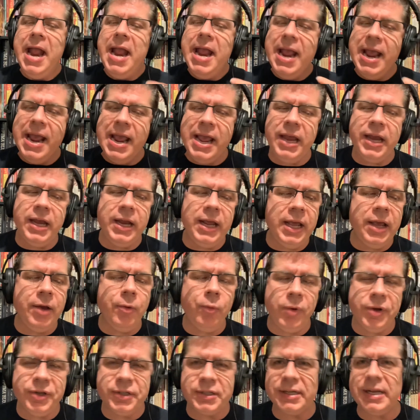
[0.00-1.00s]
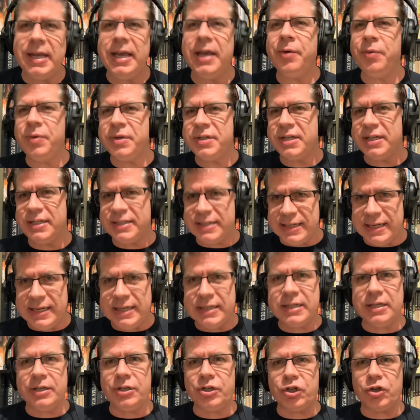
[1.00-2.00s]
It was a
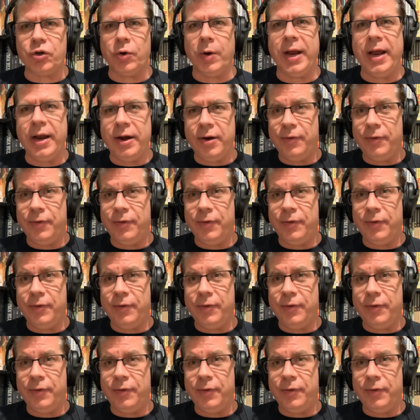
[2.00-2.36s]
decent story.